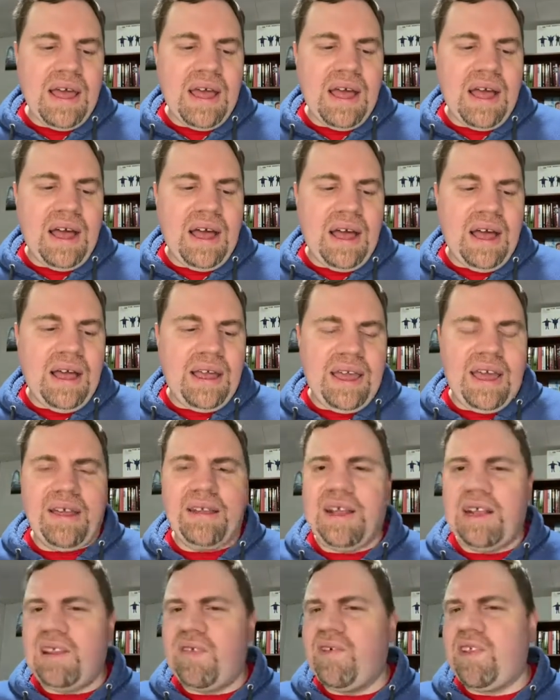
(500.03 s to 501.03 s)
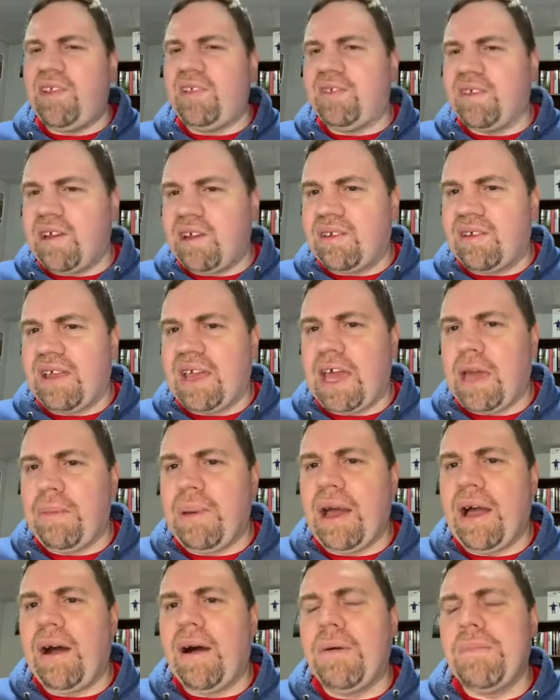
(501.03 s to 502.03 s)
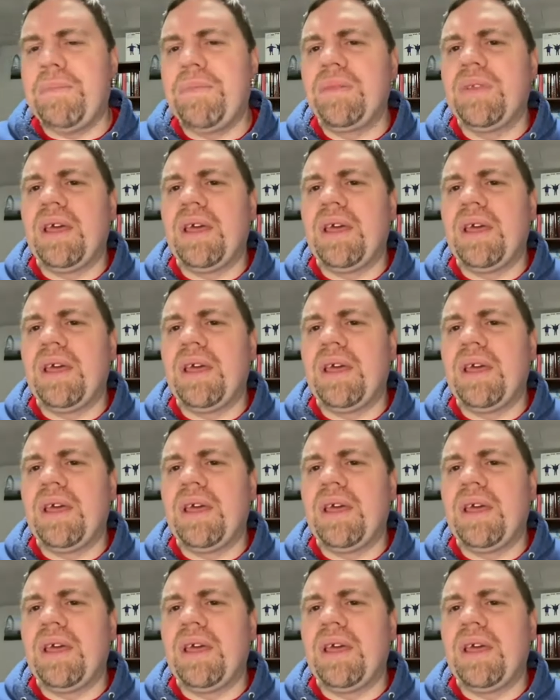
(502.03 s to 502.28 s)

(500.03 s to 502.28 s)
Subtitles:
1956 it came out.